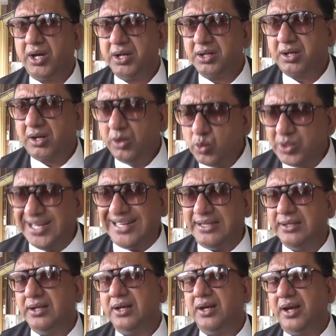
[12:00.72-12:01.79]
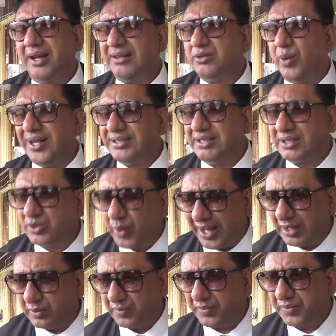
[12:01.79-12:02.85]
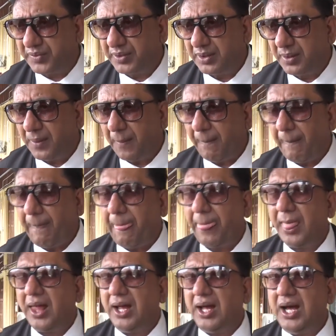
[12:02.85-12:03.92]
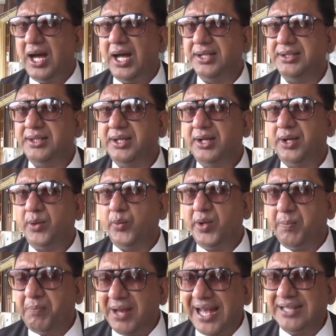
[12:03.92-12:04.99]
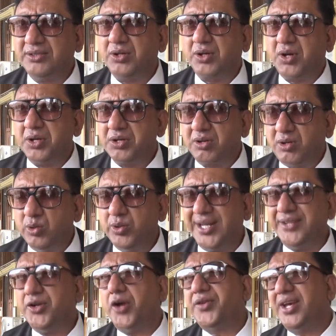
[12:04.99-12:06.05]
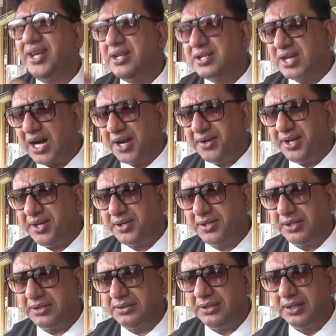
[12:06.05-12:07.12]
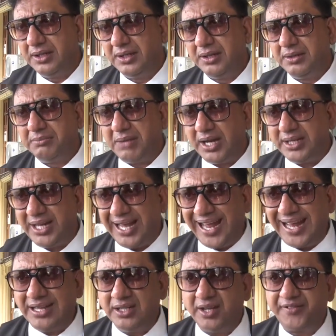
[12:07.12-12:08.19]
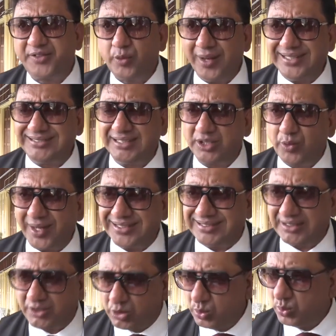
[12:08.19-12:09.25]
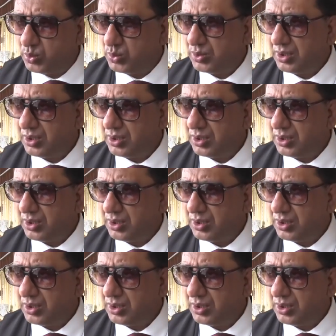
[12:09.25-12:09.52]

concluded in 2012, and we plan to conclude another incarnation by the end of 2022,